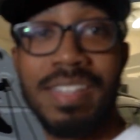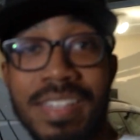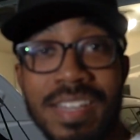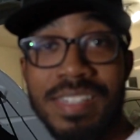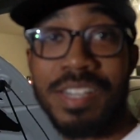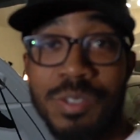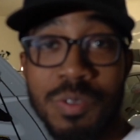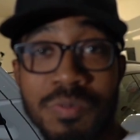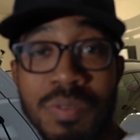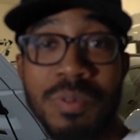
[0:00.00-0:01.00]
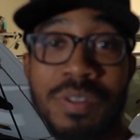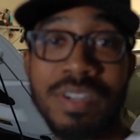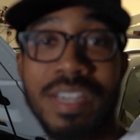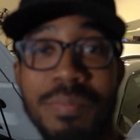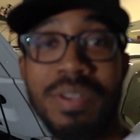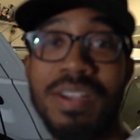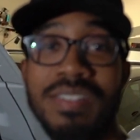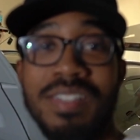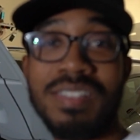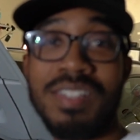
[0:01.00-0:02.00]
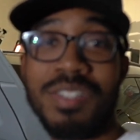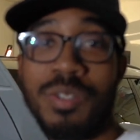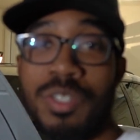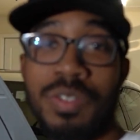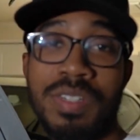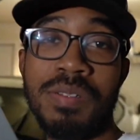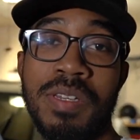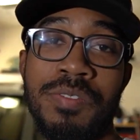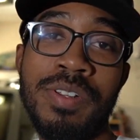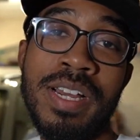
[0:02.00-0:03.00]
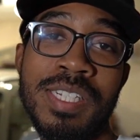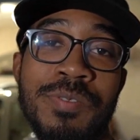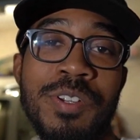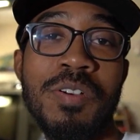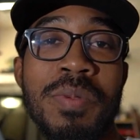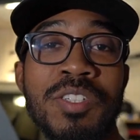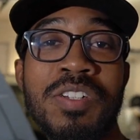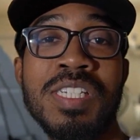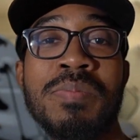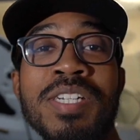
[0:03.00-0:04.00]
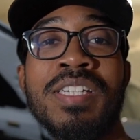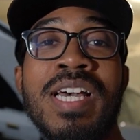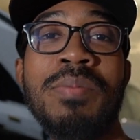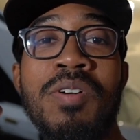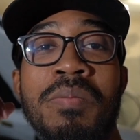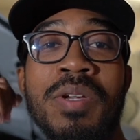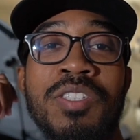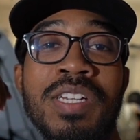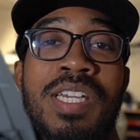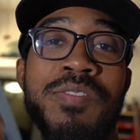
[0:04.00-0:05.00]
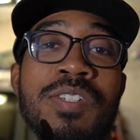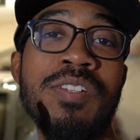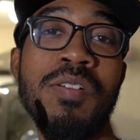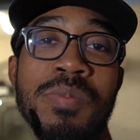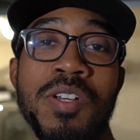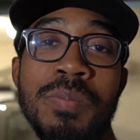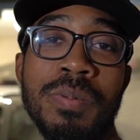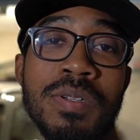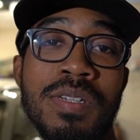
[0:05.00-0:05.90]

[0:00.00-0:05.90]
Yeah, stay tuned for more epic content as usual. If you like this video, make sure to smash the like button, make sure to give it a thumbs up,